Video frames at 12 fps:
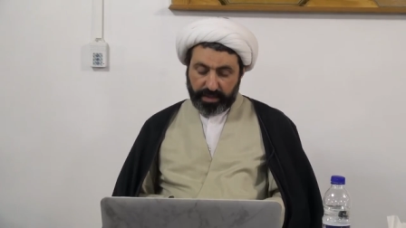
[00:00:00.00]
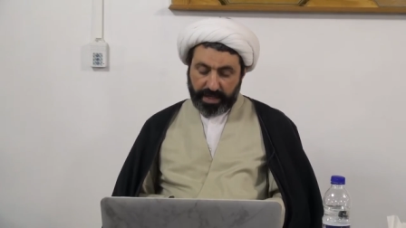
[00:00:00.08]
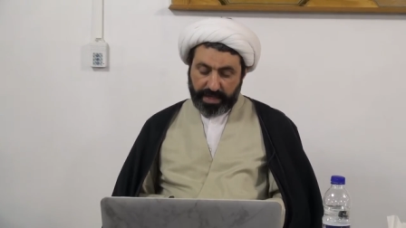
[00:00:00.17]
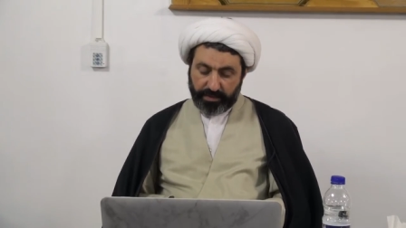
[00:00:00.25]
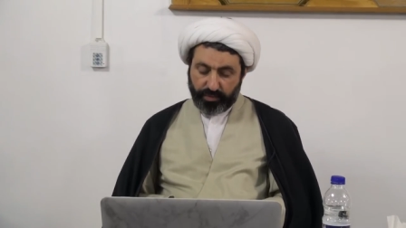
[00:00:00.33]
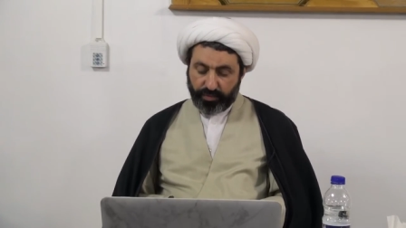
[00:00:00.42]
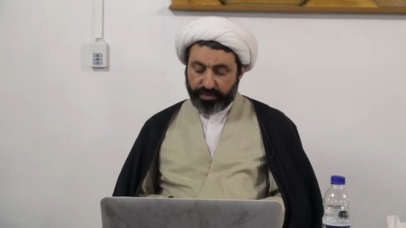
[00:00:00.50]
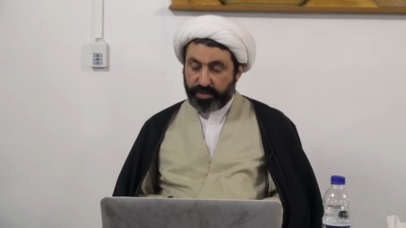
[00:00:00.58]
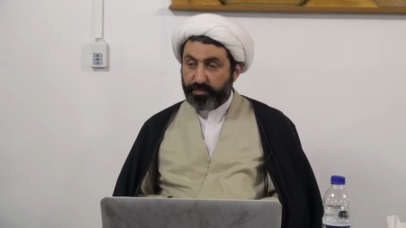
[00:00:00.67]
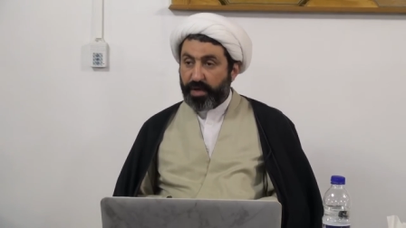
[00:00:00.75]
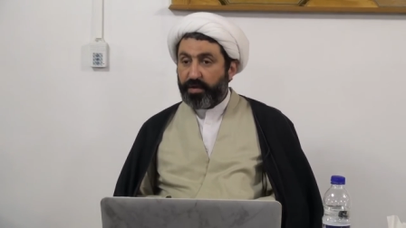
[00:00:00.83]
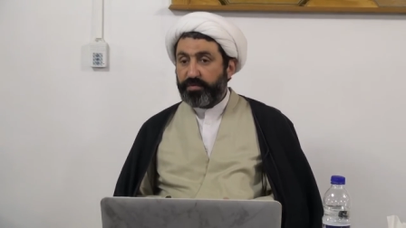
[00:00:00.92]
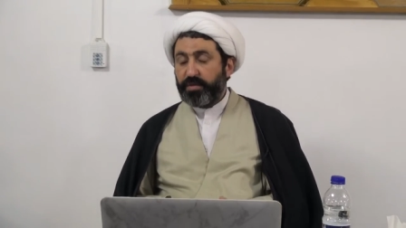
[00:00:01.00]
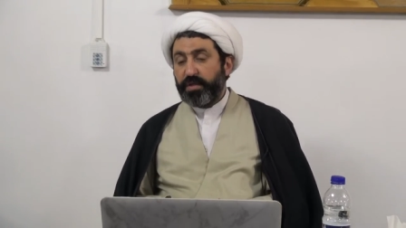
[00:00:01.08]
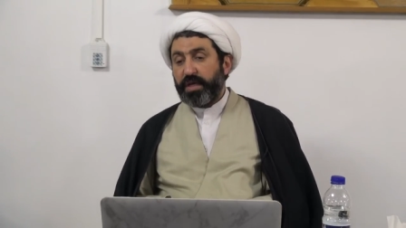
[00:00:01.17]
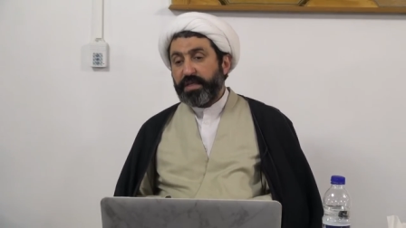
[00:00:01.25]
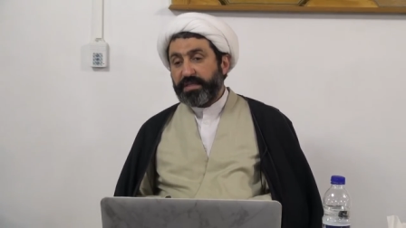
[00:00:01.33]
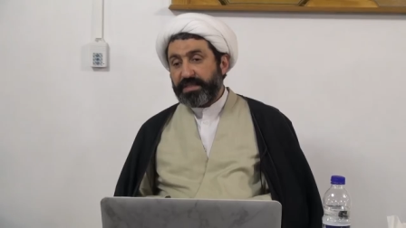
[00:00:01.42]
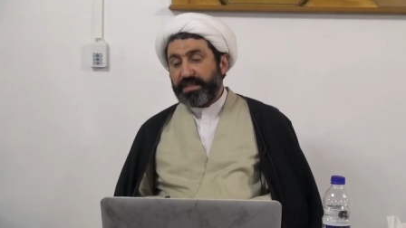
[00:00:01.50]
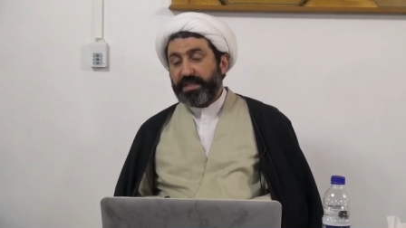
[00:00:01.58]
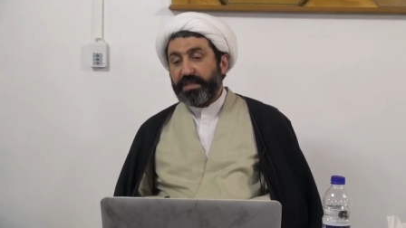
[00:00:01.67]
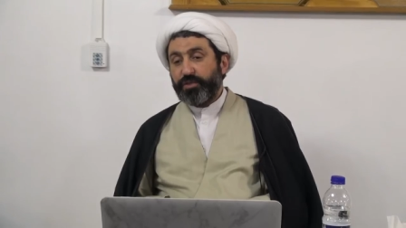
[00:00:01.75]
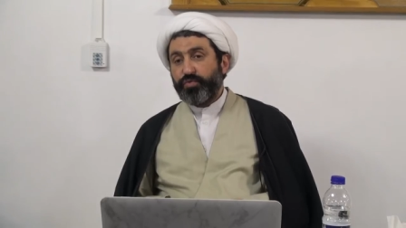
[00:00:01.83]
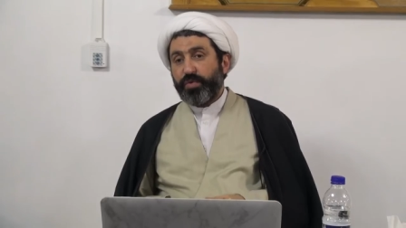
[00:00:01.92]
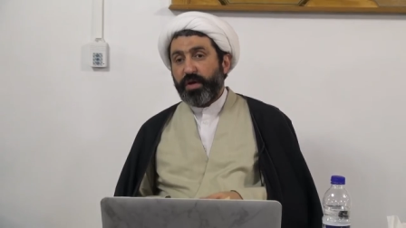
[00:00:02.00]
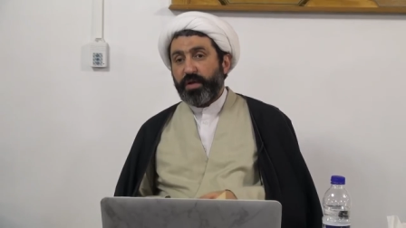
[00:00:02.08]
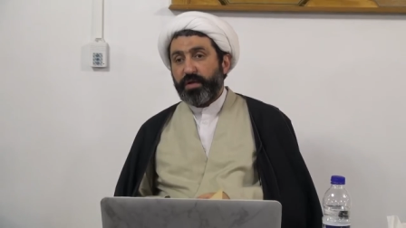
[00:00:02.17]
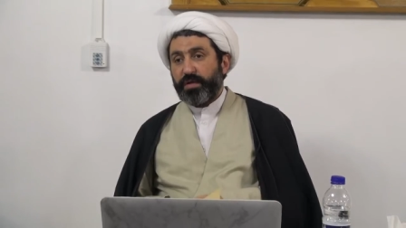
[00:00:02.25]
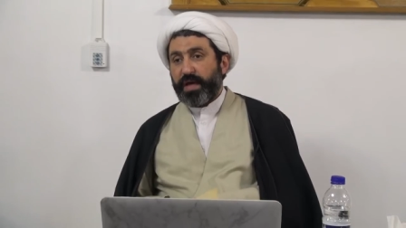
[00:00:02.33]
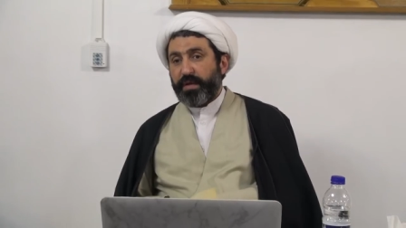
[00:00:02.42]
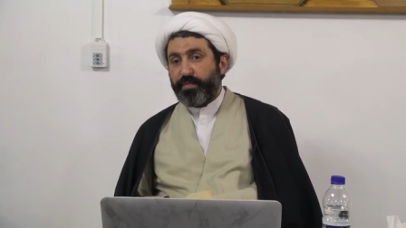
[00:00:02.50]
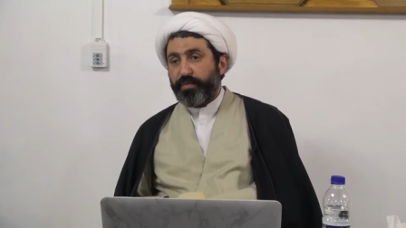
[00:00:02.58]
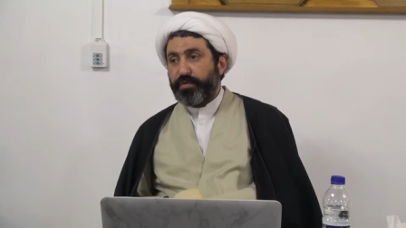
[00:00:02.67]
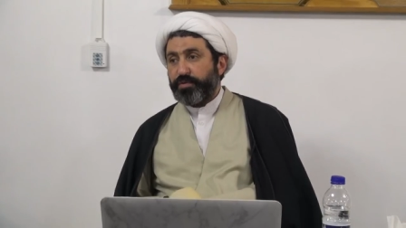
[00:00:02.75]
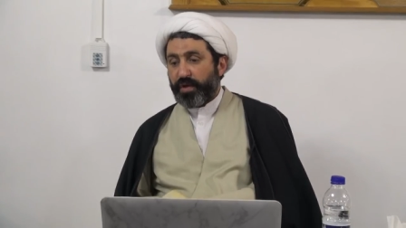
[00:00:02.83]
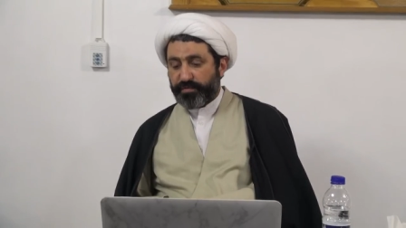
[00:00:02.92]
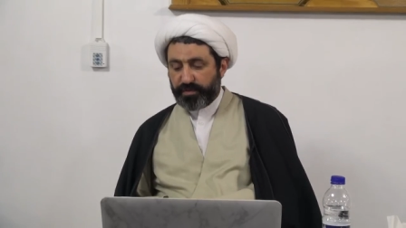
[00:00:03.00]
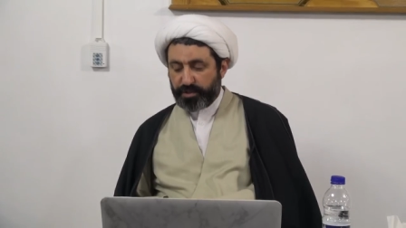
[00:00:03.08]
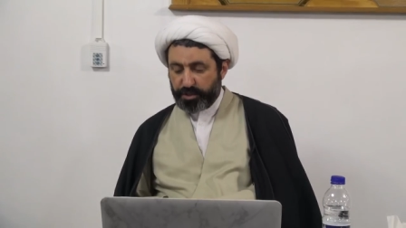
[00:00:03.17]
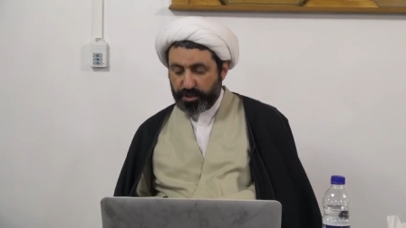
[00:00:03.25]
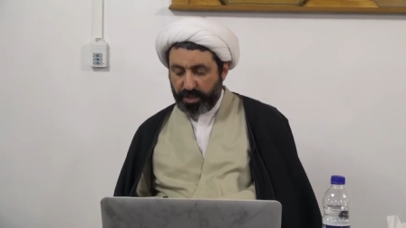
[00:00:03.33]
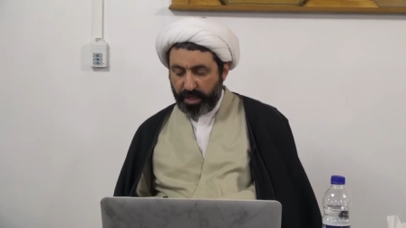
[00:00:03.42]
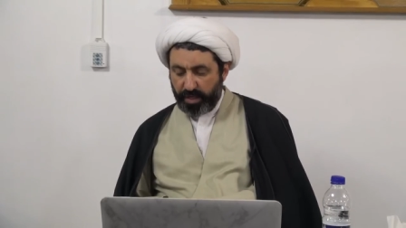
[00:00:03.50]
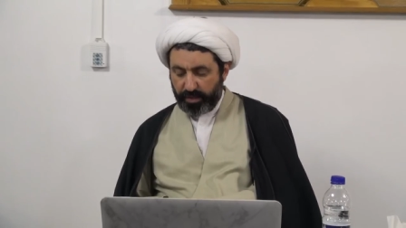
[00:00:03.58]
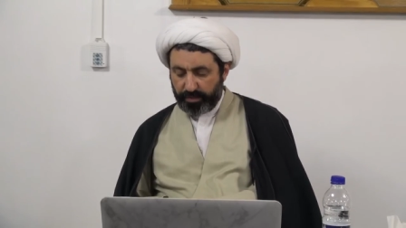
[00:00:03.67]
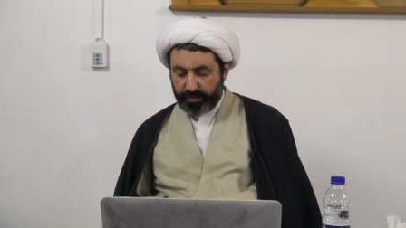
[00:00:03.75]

and talks about intellectual approach of the Shia.